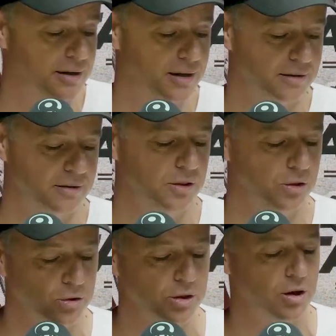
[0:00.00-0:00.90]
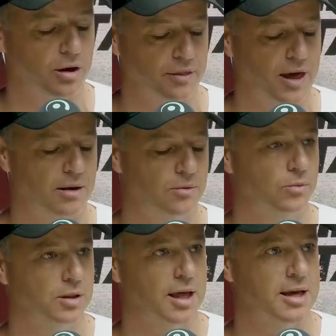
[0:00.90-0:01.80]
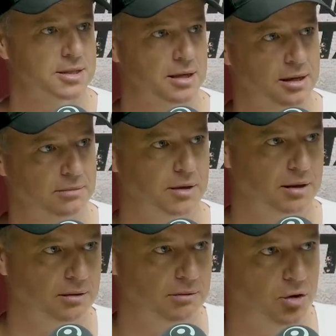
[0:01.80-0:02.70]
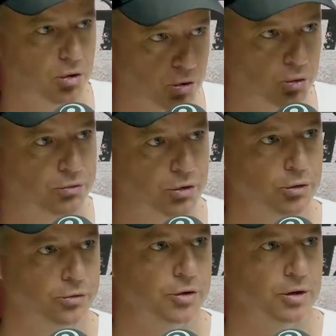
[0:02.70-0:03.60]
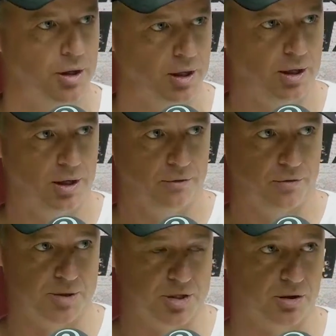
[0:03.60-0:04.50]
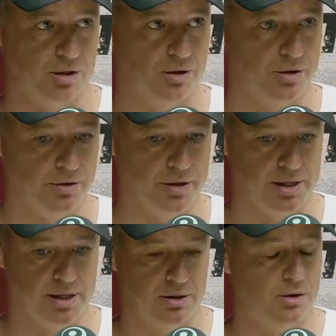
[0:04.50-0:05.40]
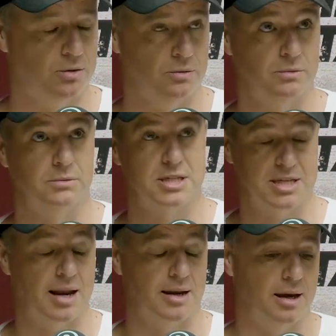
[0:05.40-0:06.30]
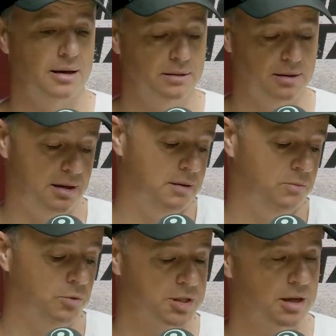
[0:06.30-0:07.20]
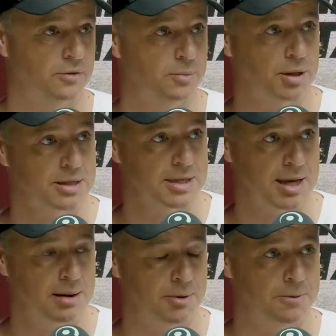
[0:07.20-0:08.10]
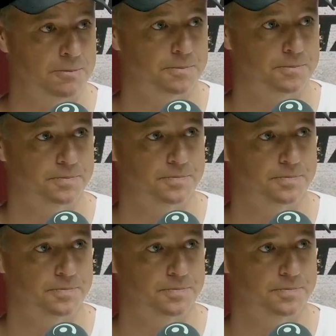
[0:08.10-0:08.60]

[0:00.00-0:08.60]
But it looked like that with Lance, and he got a good view of it from the sideline on Sunday, and we'll see if he plays in Canberra.